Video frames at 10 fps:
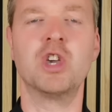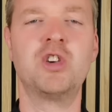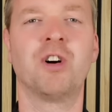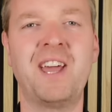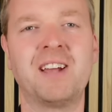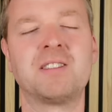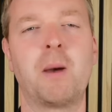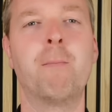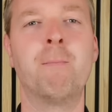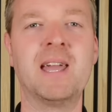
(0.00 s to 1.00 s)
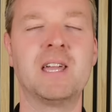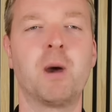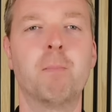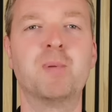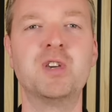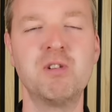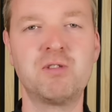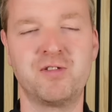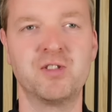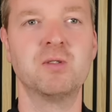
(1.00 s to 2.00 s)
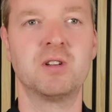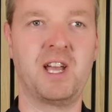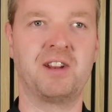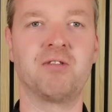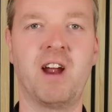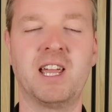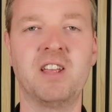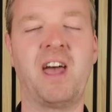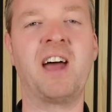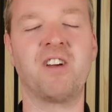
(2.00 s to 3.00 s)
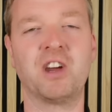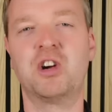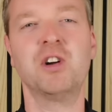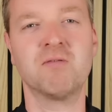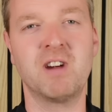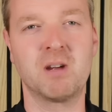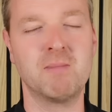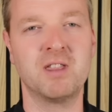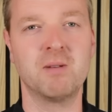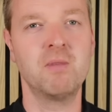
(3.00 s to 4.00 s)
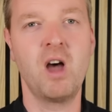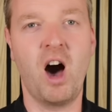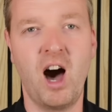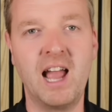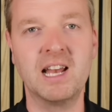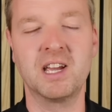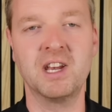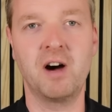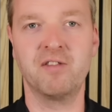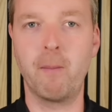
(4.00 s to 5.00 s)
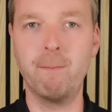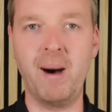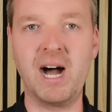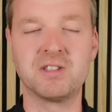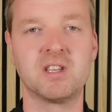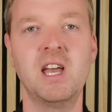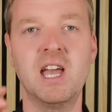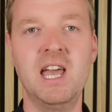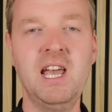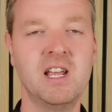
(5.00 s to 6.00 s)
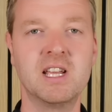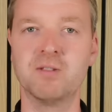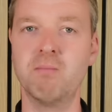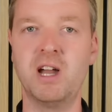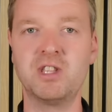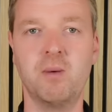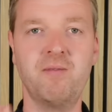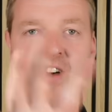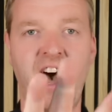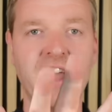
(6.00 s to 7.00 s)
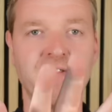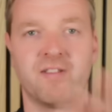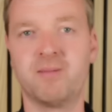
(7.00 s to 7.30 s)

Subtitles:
Yonex make beautiful tennis rackets, and I couldn't recommend them highly enough. But here is my top 5.